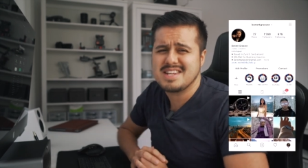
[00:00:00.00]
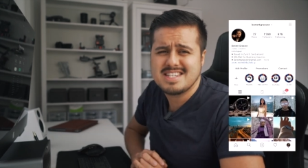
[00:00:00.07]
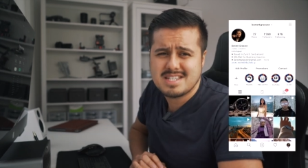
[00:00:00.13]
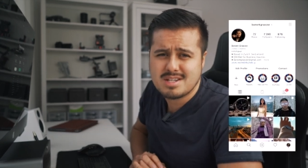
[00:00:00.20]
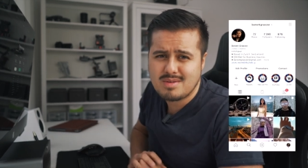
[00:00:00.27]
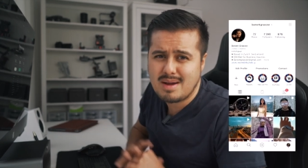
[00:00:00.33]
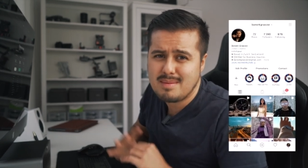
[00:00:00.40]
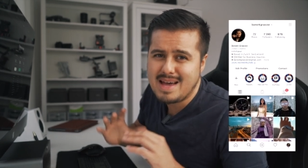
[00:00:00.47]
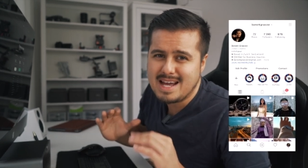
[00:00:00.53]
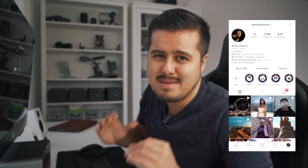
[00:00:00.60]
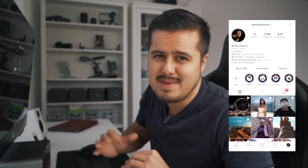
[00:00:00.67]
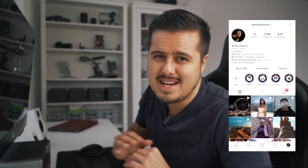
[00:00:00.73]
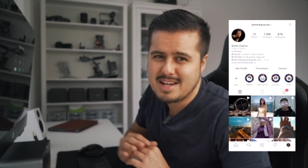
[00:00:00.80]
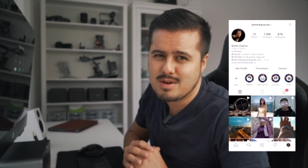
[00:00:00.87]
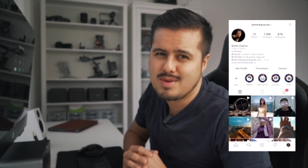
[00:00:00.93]
Instagram
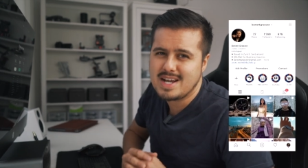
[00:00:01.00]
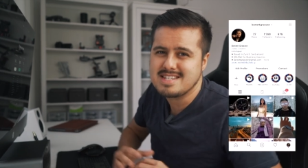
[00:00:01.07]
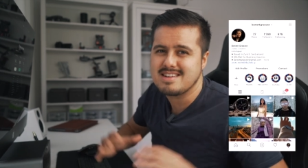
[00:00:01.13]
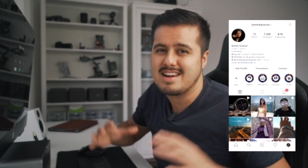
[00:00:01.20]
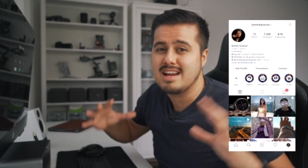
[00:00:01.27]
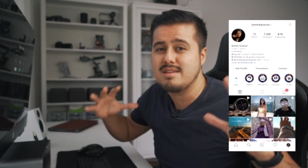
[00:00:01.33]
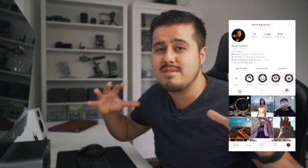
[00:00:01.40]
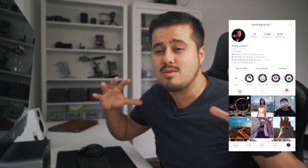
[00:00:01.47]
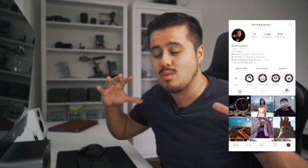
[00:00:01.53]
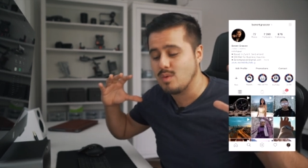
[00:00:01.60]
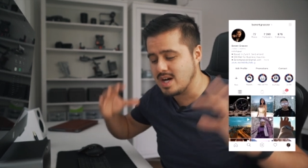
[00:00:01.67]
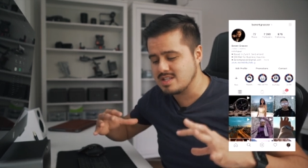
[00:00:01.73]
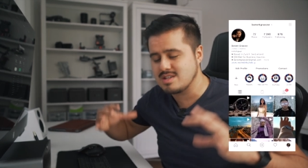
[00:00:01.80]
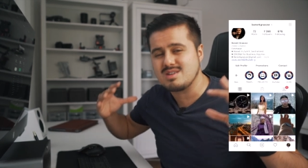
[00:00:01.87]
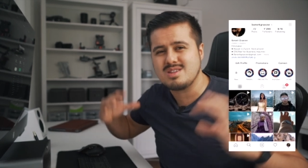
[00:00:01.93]
at Benett Graezer, and if you
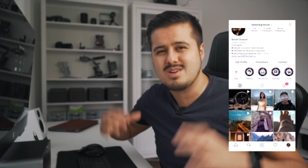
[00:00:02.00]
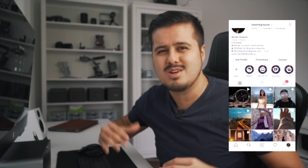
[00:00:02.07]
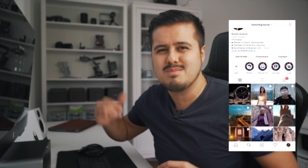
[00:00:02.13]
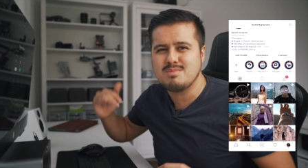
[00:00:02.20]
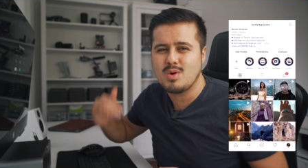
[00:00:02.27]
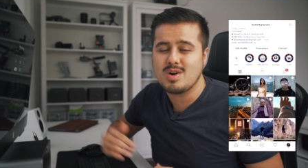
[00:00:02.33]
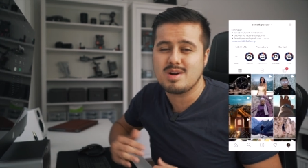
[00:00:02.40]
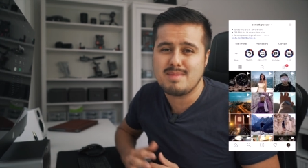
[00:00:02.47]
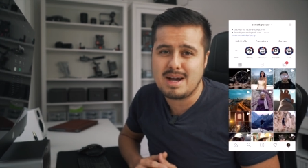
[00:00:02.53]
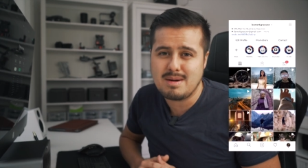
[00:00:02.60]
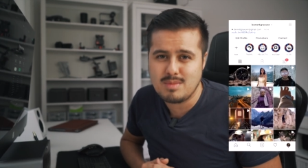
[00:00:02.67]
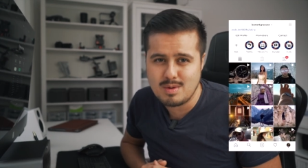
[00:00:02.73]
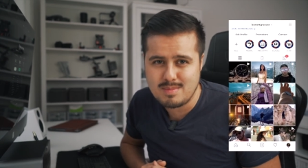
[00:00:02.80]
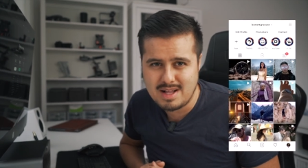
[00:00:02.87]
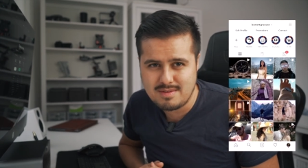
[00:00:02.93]
want to learn more
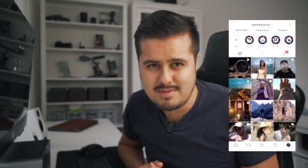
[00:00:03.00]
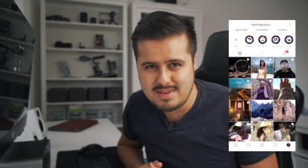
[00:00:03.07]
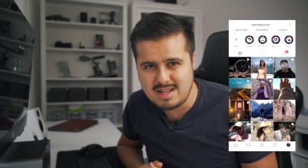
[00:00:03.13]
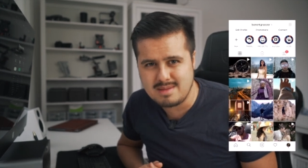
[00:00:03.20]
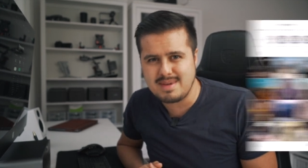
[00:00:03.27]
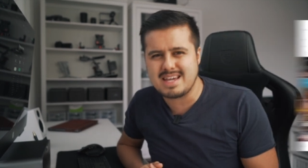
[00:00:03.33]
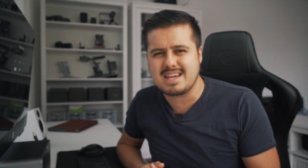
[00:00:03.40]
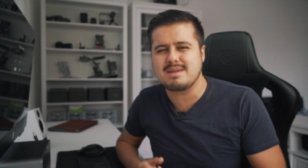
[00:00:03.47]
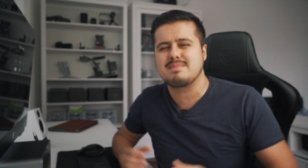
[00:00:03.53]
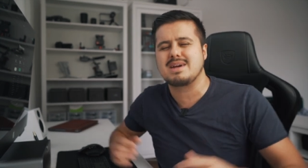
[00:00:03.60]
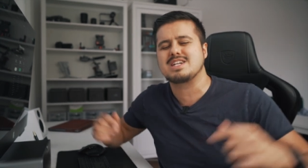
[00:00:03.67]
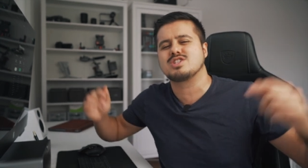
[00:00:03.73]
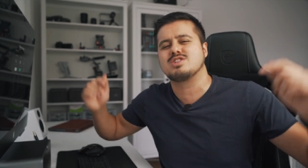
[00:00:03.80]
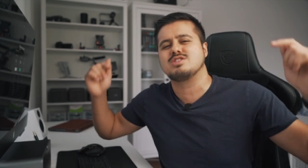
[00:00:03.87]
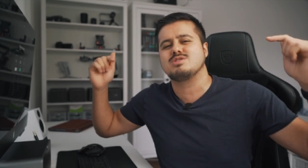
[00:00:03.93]
about mobile filmmaking,
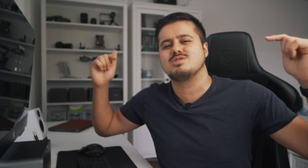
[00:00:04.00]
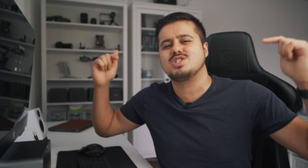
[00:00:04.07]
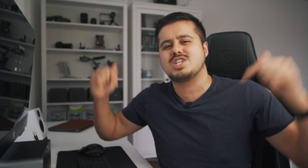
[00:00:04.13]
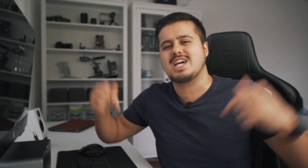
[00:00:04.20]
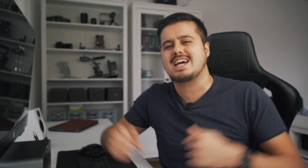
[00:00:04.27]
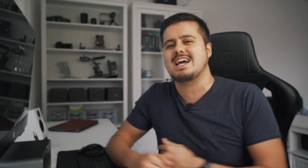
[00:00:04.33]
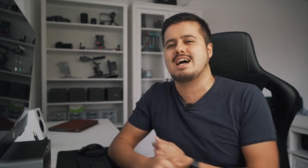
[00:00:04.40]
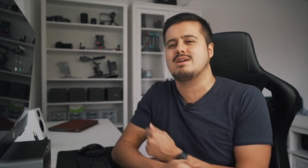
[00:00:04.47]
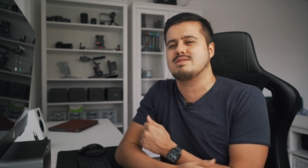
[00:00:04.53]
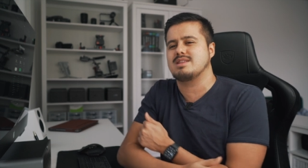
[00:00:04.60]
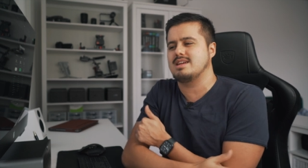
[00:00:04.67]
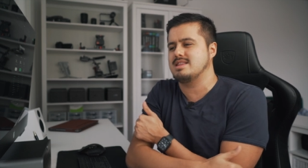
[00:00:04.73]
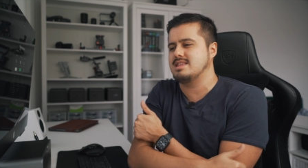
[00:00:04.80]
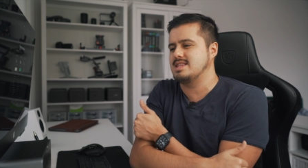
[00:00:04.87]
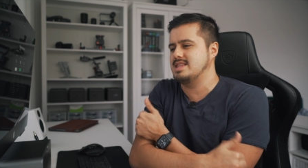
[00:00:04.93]
make sure to check out
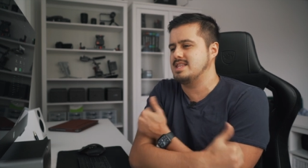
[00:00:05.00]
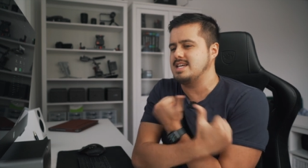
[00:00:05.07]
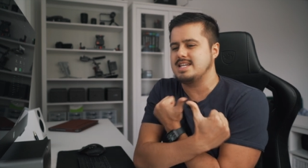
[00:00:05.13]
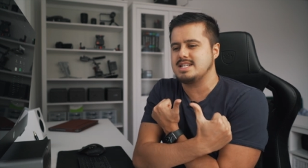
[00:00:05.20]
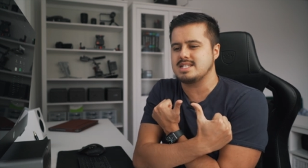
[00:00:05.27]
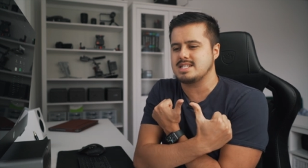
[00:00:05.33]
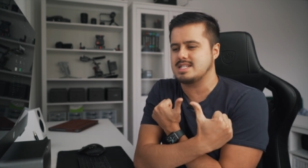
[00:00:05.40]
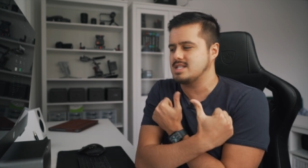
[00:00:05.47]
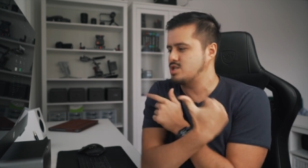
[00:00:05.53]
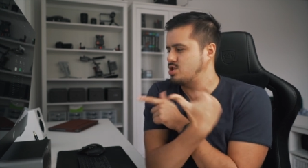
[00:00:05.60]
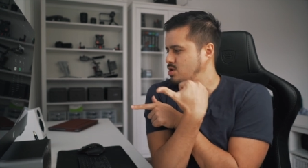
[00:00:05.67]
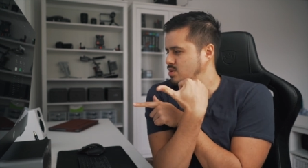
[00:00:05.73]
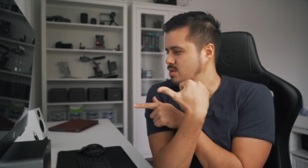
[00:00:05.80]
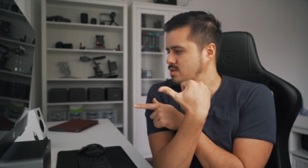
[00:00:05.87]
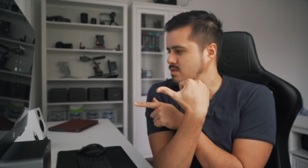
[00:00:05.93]
these
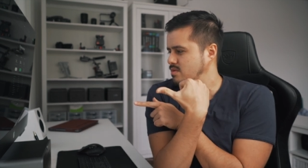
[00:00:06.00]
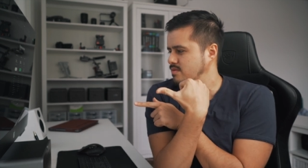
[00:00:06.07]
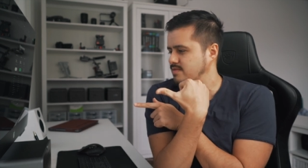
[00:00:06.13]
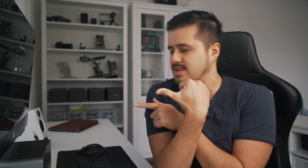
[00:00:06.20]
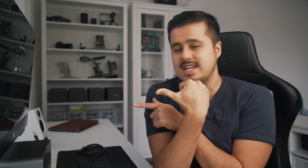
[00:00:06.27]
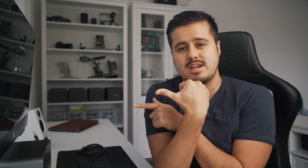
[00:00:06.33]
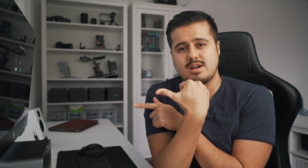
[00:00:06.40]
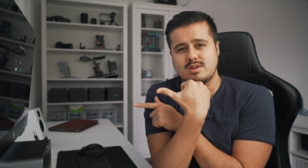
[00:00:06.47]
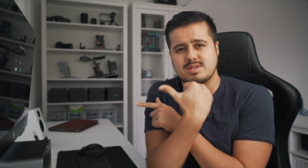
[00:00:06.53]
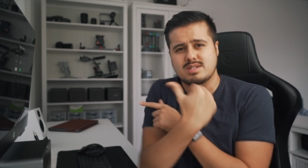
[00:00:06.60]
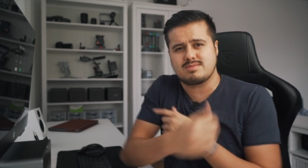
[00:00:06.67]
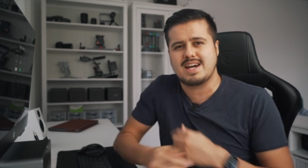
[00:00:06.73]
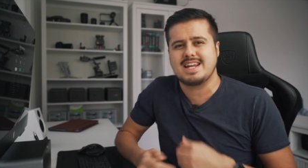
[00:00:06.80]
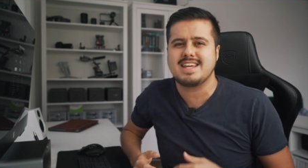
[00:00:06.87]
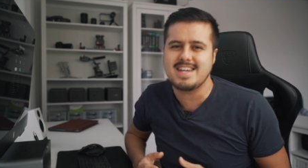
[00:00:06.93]
2
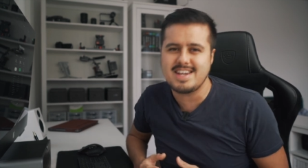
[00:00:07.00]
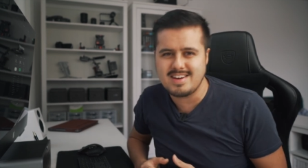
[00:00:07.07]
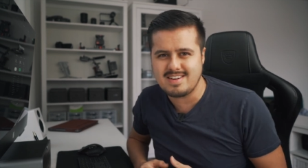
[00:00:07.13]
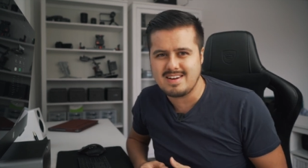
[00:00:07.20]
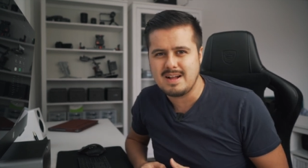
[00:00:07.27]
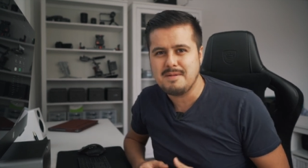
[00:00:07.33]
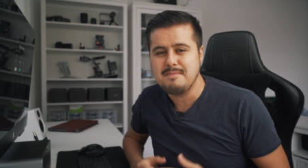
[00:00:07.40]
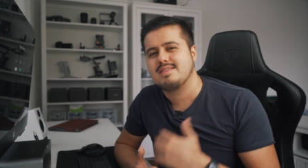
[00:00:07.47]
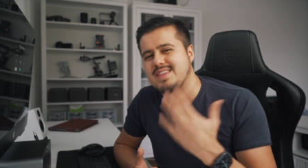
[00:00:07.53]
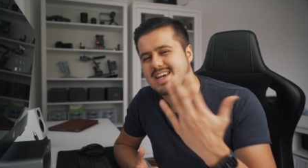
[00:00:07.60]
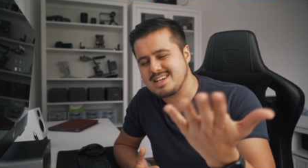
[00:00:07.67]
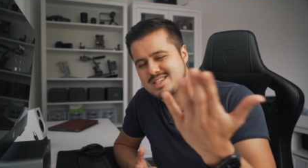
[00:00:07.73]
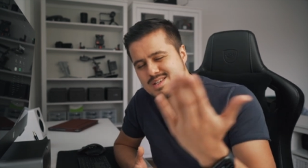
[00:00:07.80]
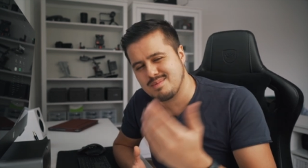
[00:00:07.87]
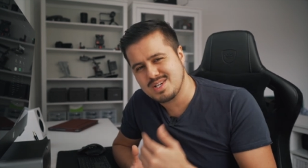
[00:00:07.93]
videos right here.
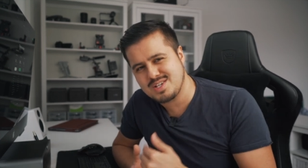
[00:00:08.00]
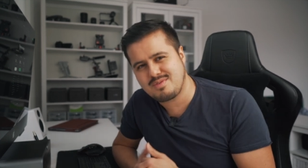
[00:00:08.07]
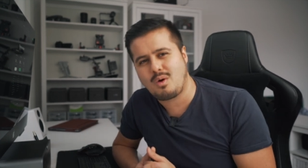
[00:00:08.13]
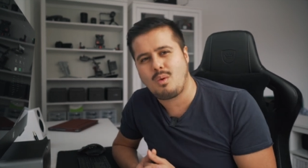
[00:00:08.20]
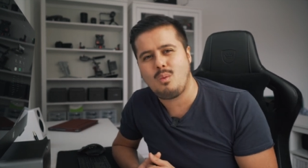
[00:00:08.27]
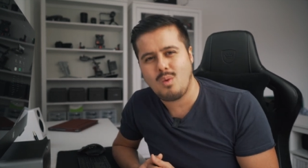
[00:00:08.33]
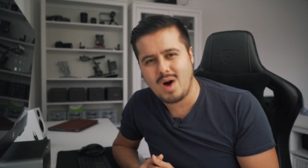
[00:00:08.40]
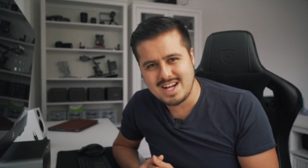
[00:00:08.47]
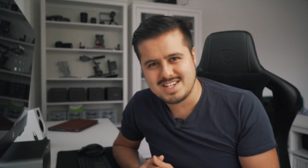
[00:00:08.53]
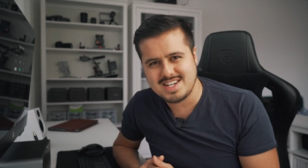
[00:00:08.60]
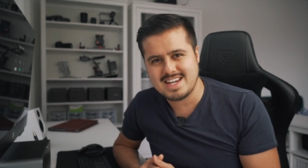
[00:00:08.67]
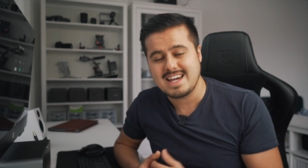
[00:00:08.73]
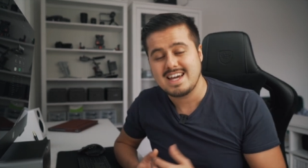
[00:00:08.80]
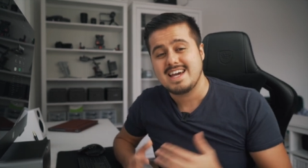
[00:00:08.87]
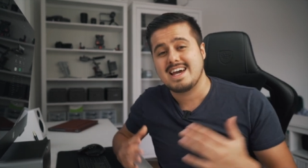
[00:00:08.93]
Thank you so much for
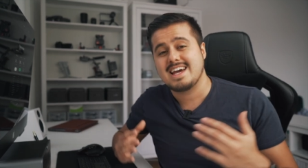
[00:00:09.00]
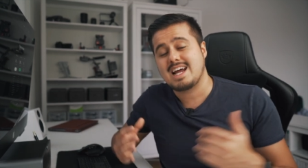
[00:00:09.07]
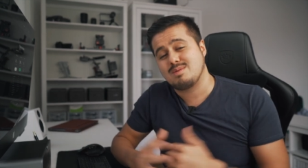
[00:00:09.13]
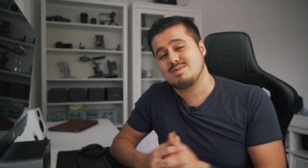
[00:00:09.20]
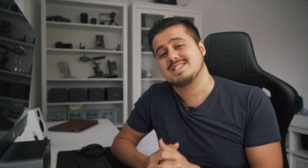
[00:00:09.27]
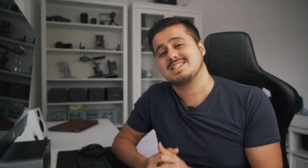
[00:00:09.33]
watching, and I will